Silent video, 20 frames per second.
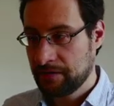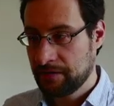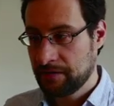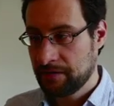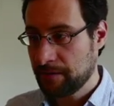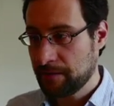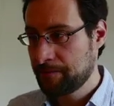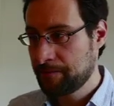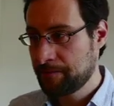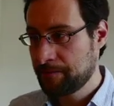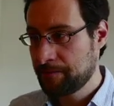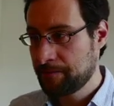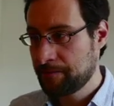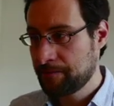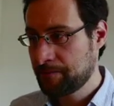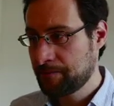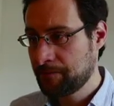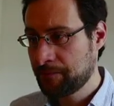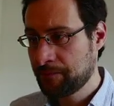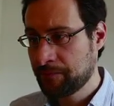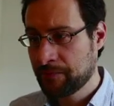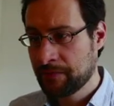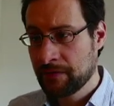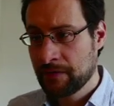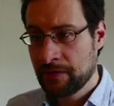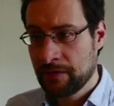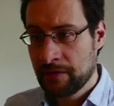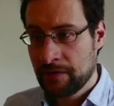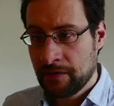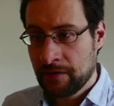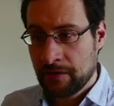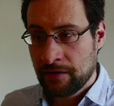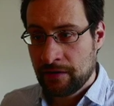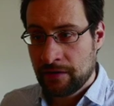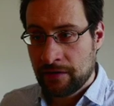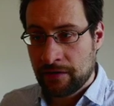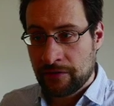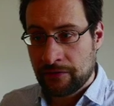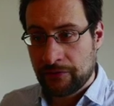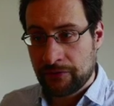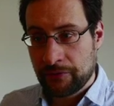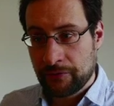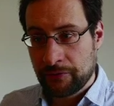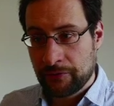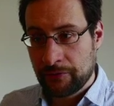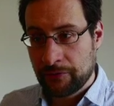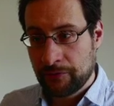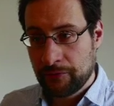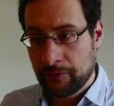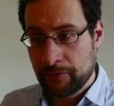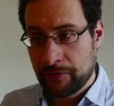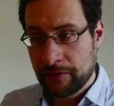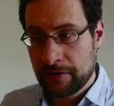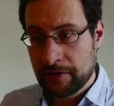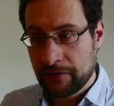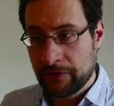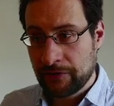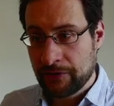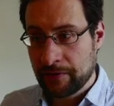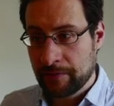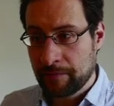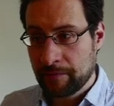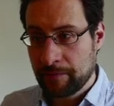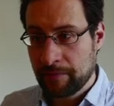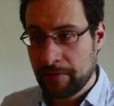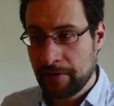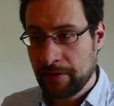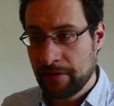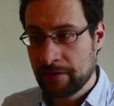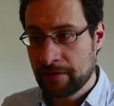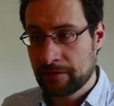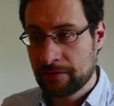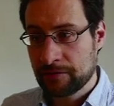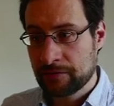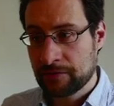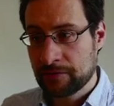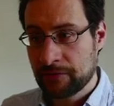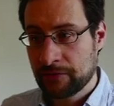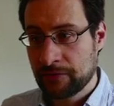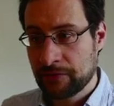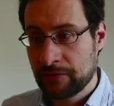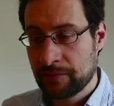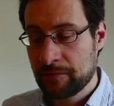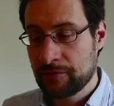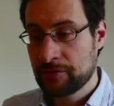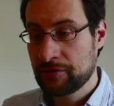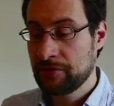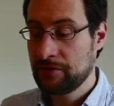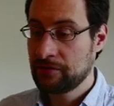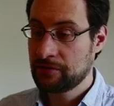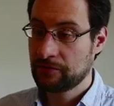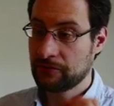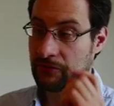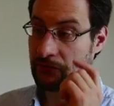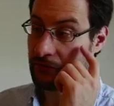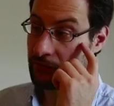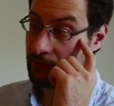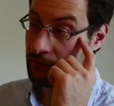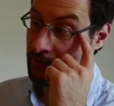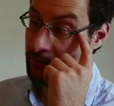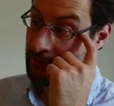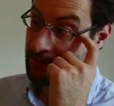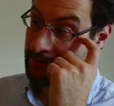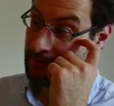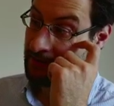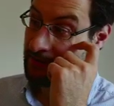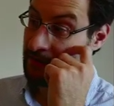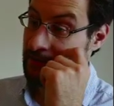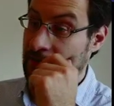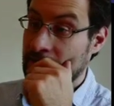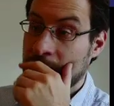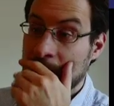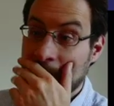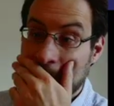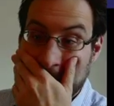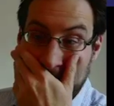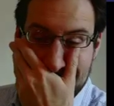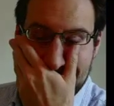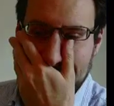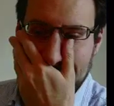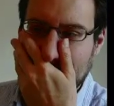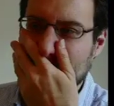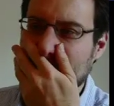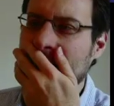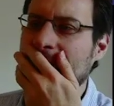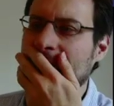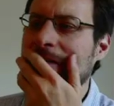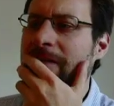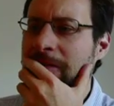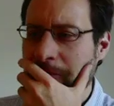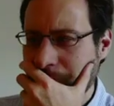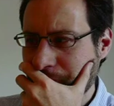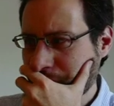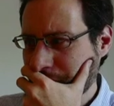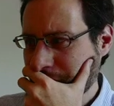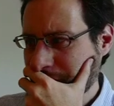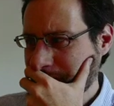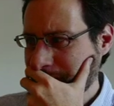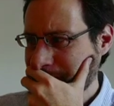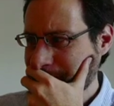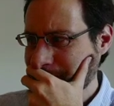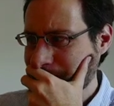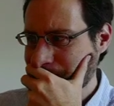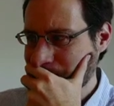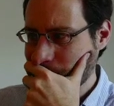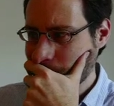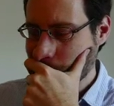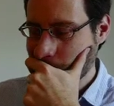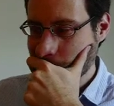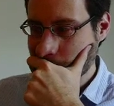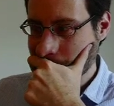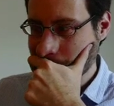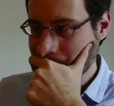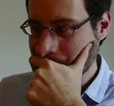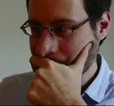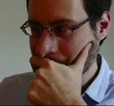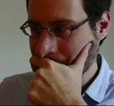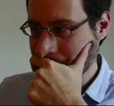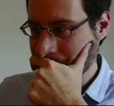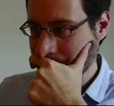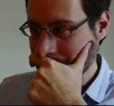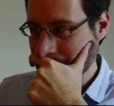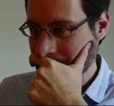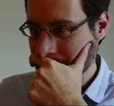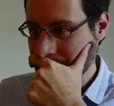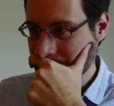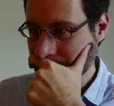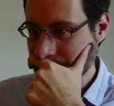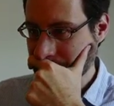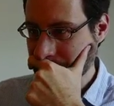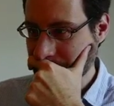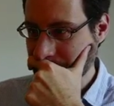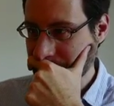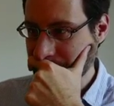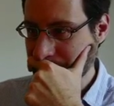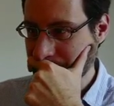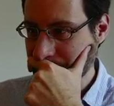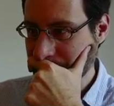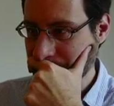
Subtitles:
Yep. So, do we get some ping out of this machine? No, so, yeah, this is not really... shit.